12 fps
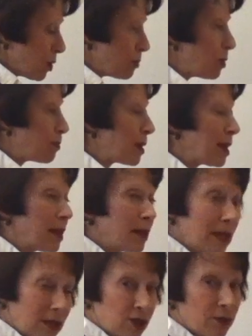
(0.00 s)
when we play
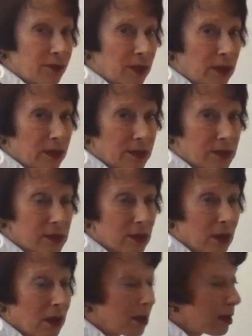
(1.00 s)
intervals
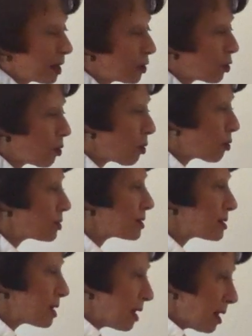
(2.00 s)
and
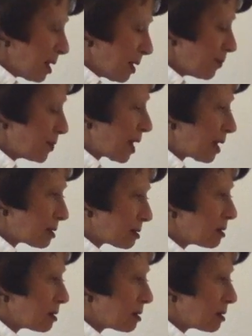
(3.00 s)
chords, that